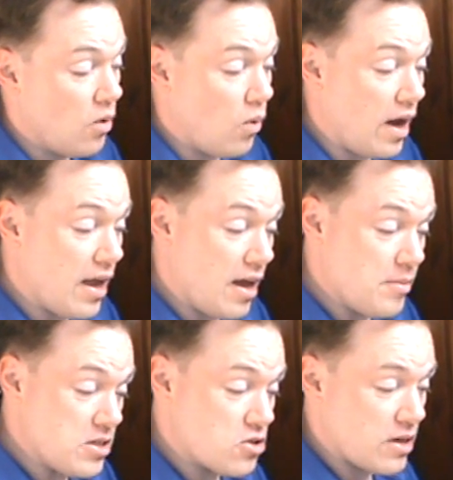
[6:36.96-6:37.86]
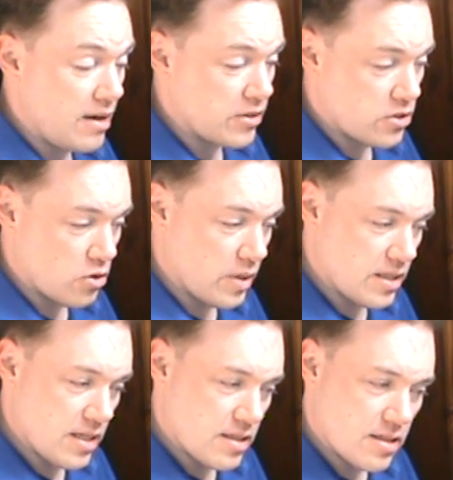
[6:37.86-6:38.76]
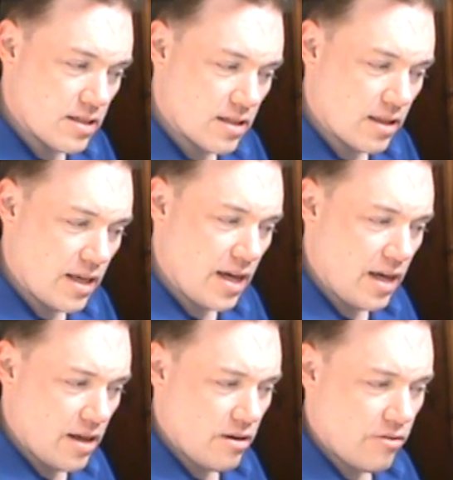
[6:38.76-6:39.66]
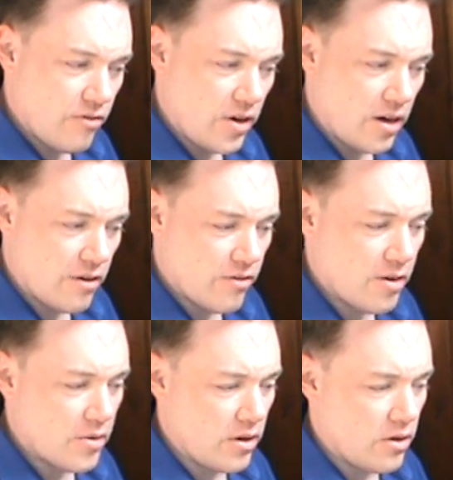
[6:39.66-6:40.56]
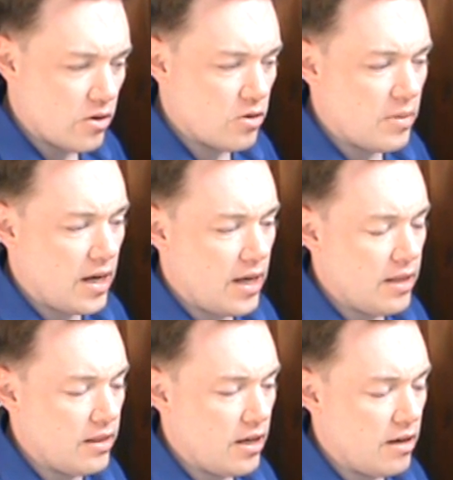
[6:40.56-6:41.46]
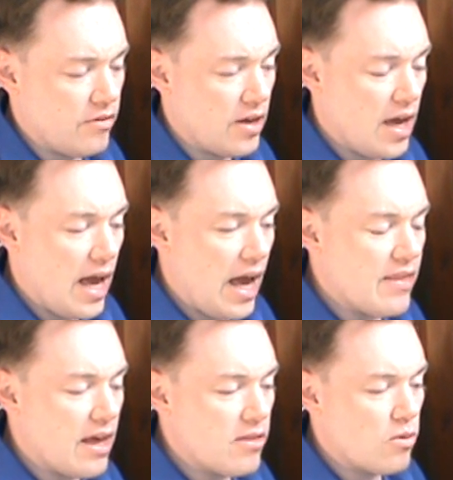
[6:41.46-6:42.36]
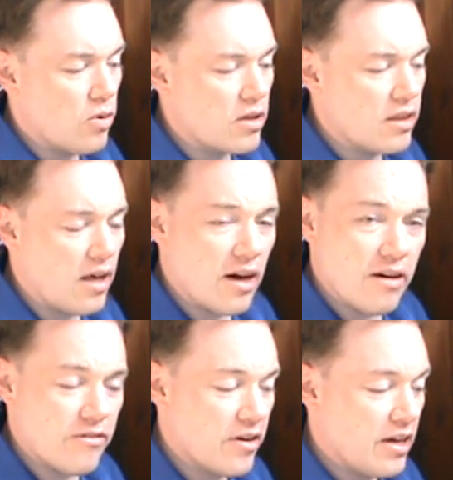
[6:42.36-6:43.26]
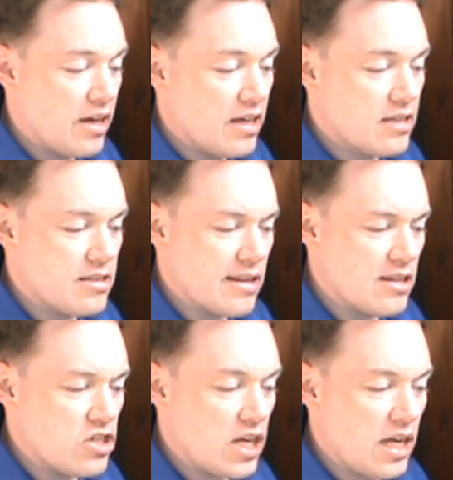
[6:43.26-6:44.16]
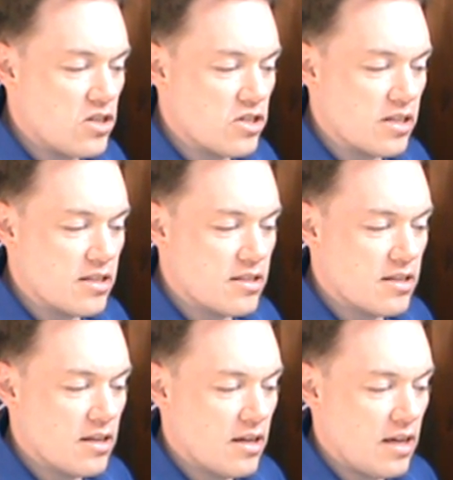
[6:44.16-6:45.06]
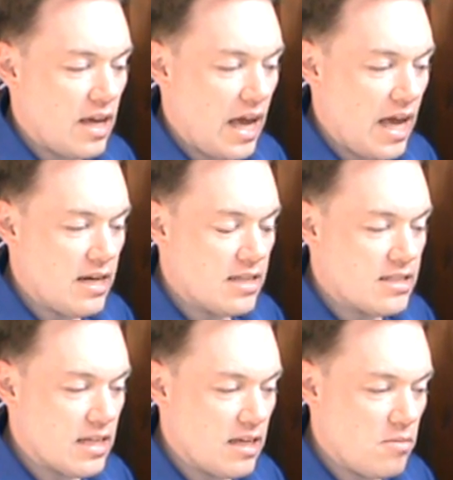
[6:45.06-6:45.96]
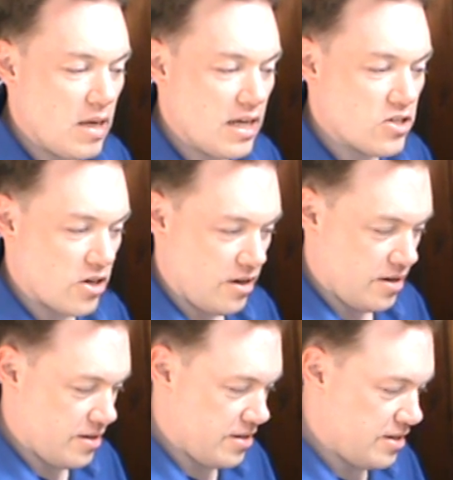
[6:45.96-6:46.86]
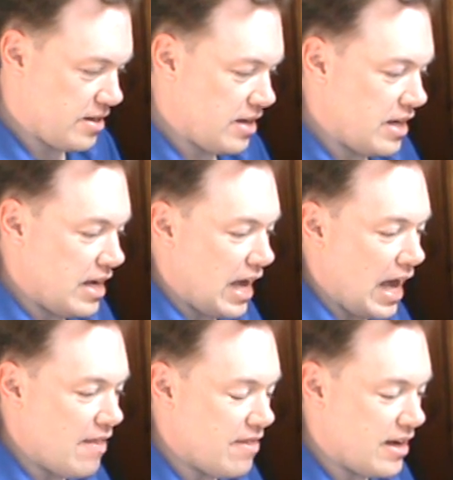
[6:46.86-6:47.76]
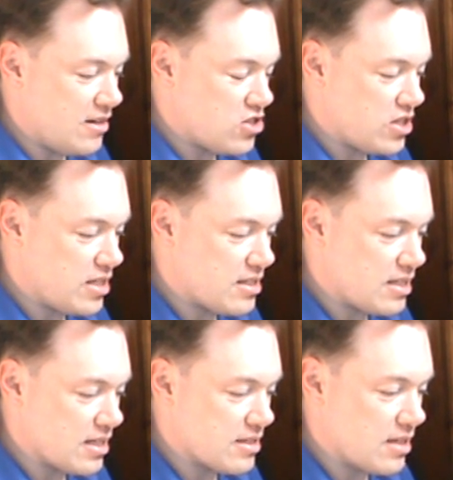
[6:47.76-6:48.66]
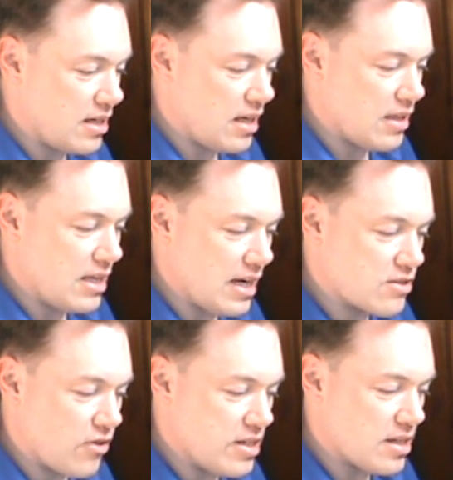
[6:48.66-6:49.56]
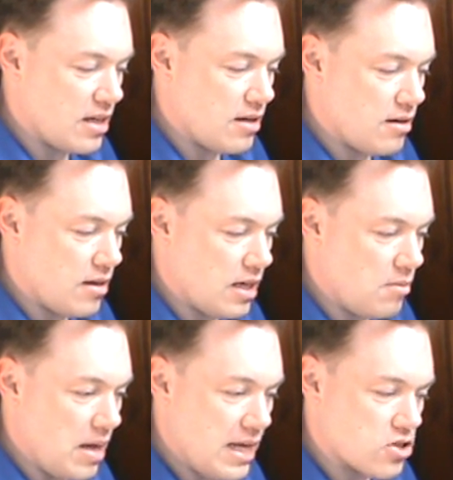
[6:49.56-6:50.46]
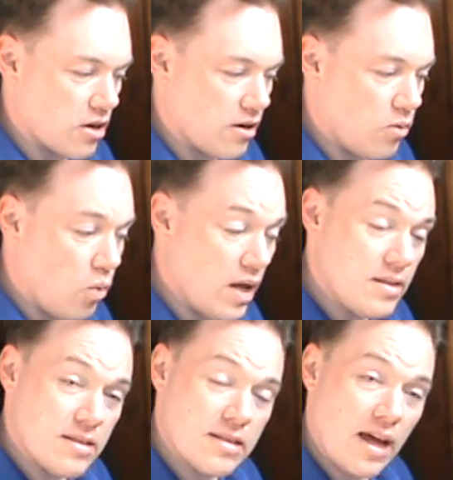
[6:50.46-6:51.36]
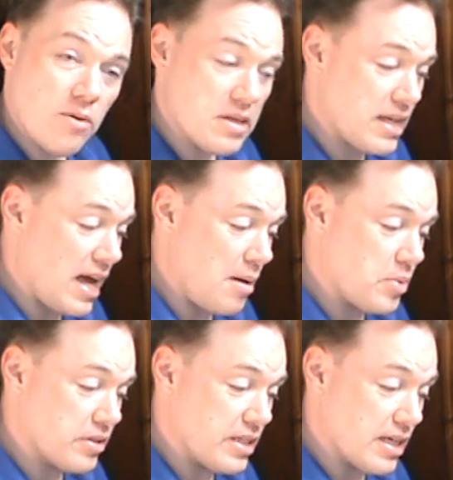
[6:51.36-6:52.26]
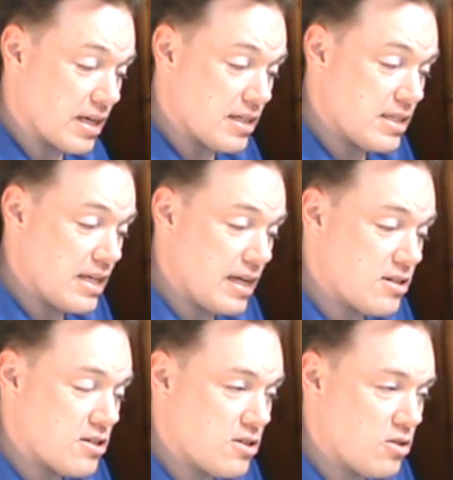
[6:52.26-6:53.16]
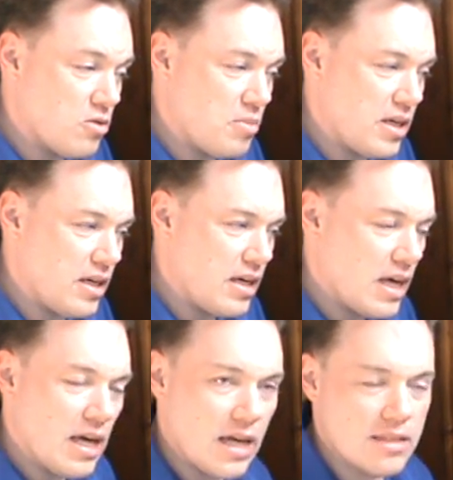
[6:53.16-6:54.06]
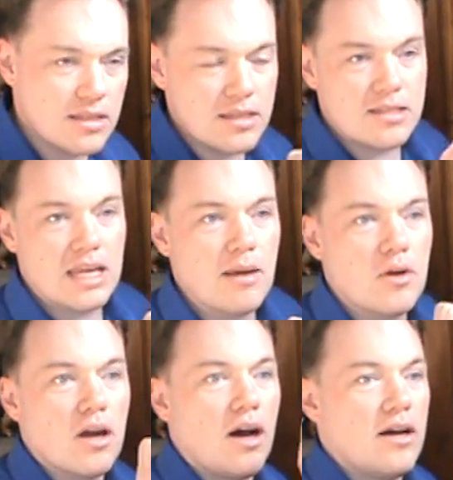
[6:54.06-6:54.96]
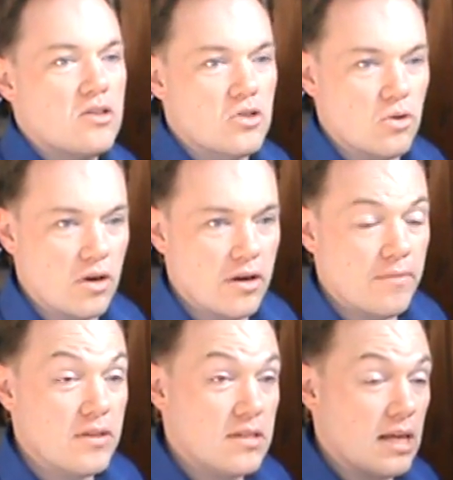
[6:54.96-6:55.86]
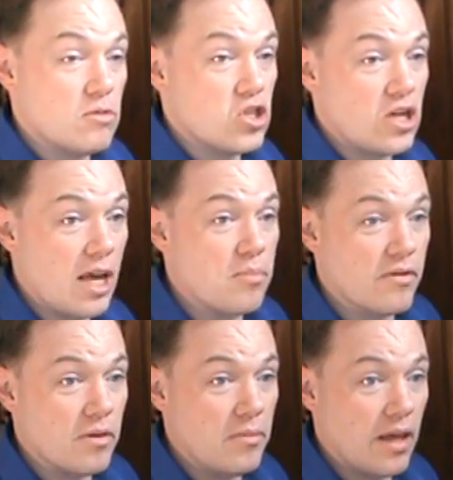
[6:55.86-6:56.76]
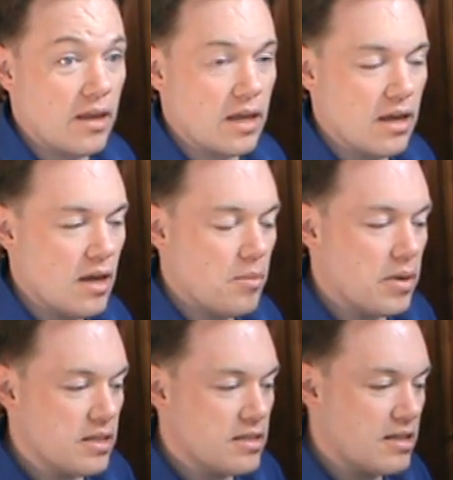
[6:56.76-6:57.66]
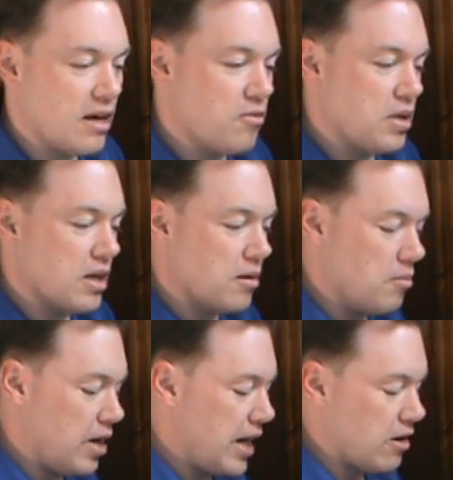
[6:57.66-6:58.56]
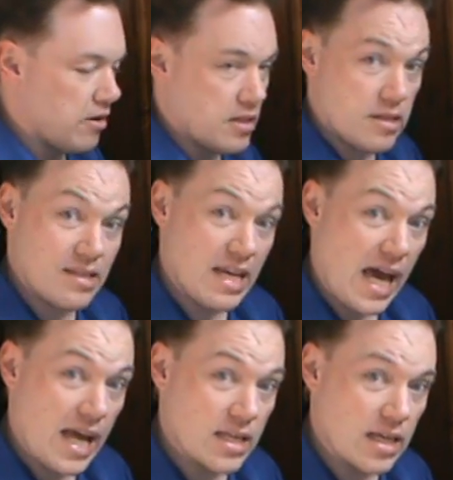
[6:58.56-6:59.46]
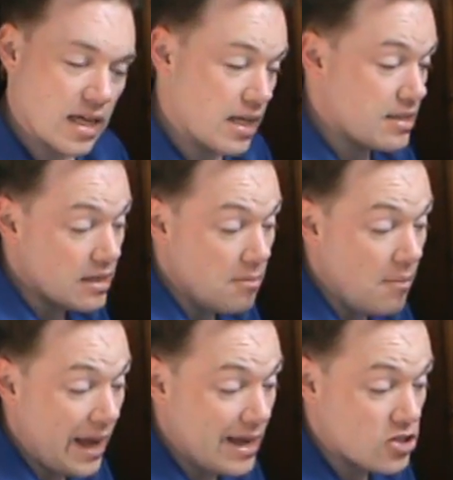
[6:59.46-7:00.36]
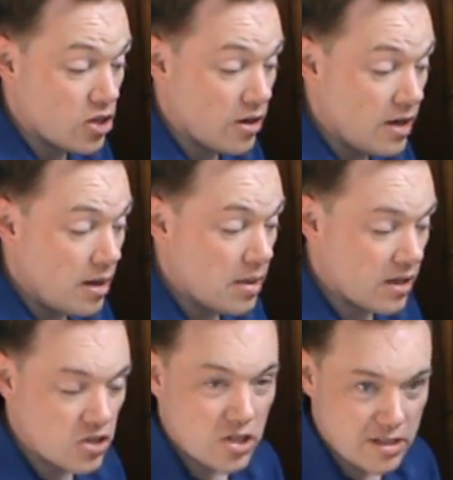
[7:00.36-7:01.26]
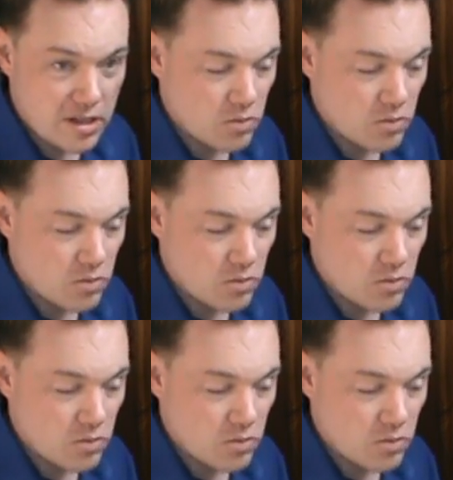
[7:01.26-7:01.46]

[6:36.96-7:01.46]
"Why I must travel to a distant land, far from the home I love." And the word love, it suddenly changes, and it's in major. And then she sings it, the next phrase, in major. "Once I was happily content to be." It's the same contour, the same shape of the melody, but instead of being in minor, this sad key, it's in major, because she says